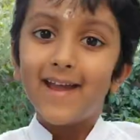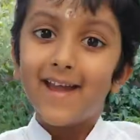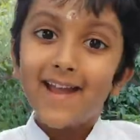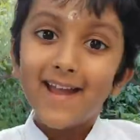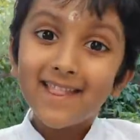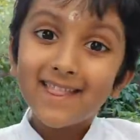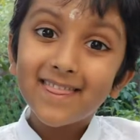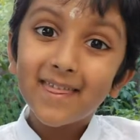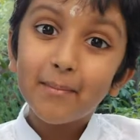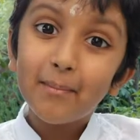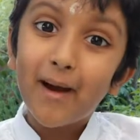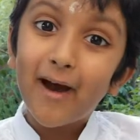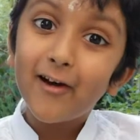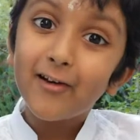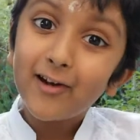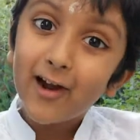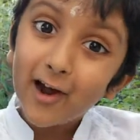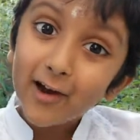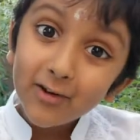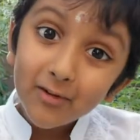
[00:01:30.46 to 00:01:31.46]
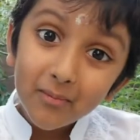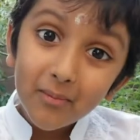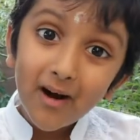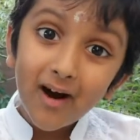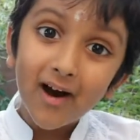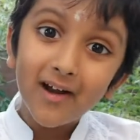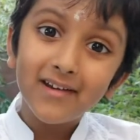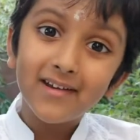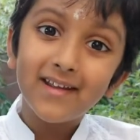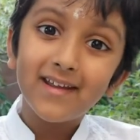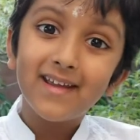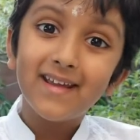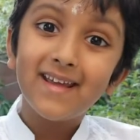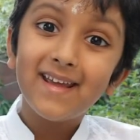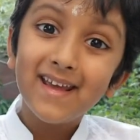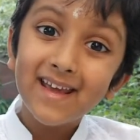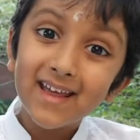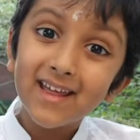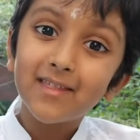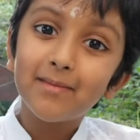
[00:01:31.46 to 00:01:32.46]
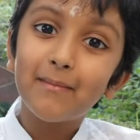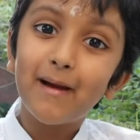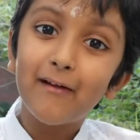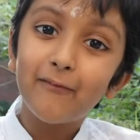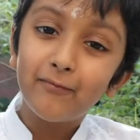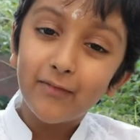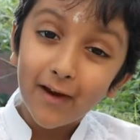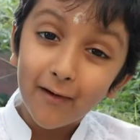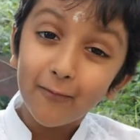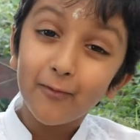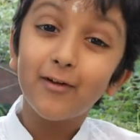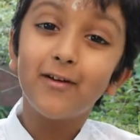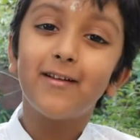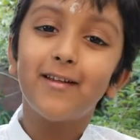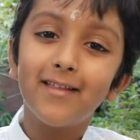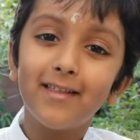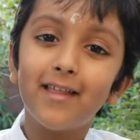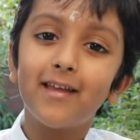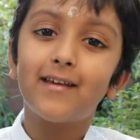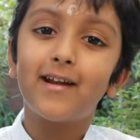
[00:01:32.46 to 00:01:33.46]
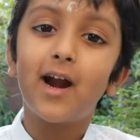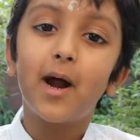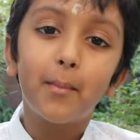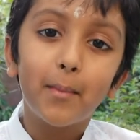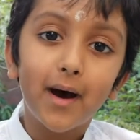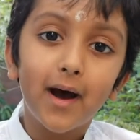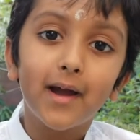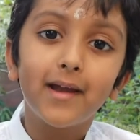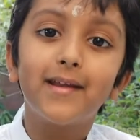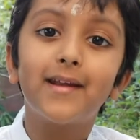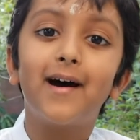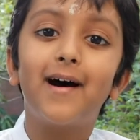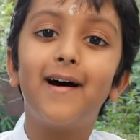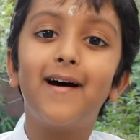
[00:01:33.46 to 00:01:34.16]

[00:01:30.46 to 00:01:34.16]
It's about Hanuman. He is my favorite in the Ramayana.